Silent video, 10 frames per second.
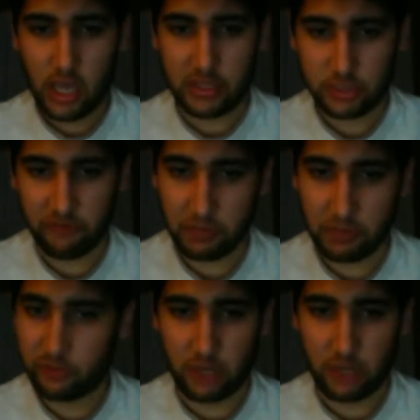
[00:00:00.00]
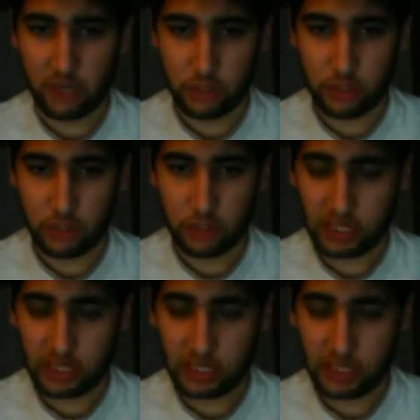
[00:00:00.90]
this first volume.
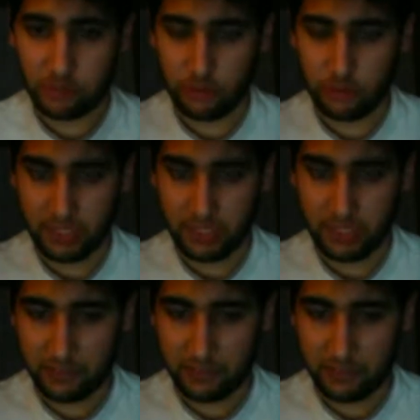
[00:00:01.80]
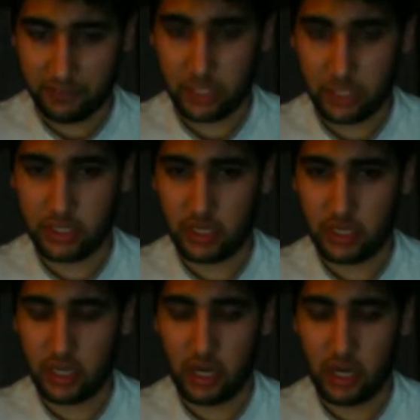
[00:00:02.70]
It would be
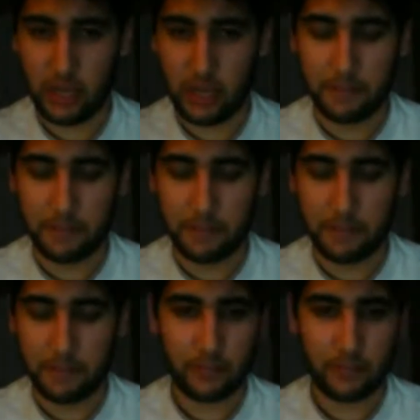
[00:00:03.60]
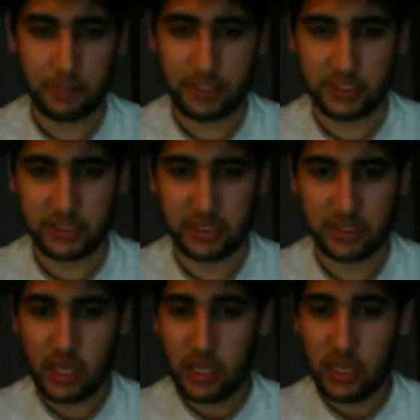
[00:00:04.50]
done
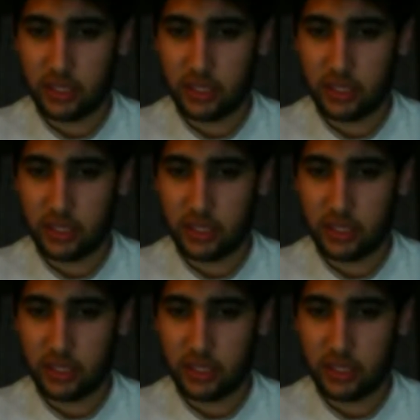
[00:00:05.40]
because